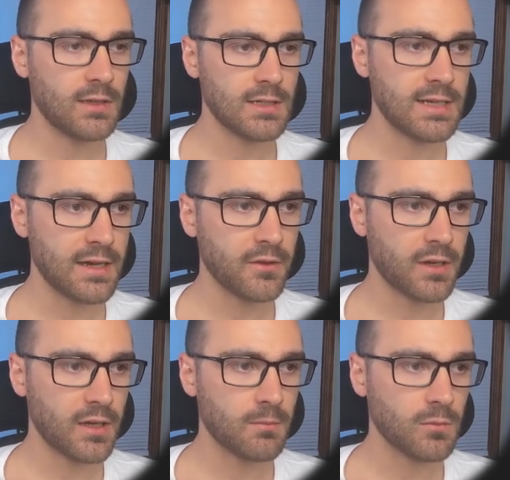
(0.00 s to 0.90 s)
And now
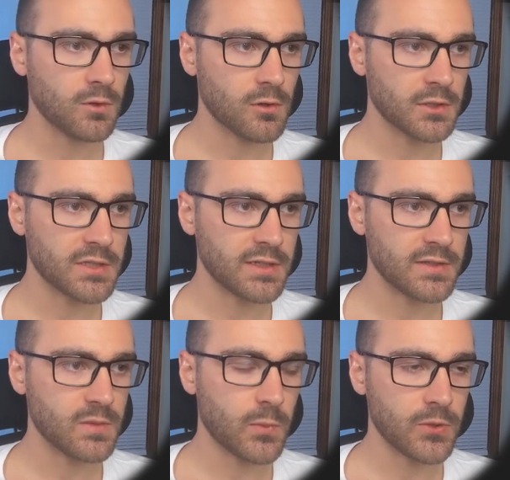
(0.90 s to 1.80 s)
that I'm logged in
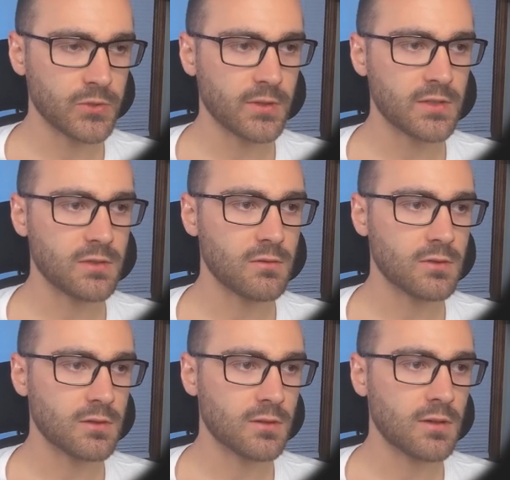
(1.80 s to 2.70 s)
as a Postgres
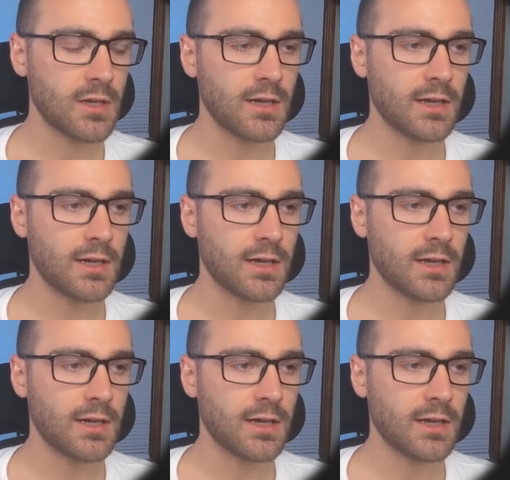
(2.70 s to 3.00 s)
user,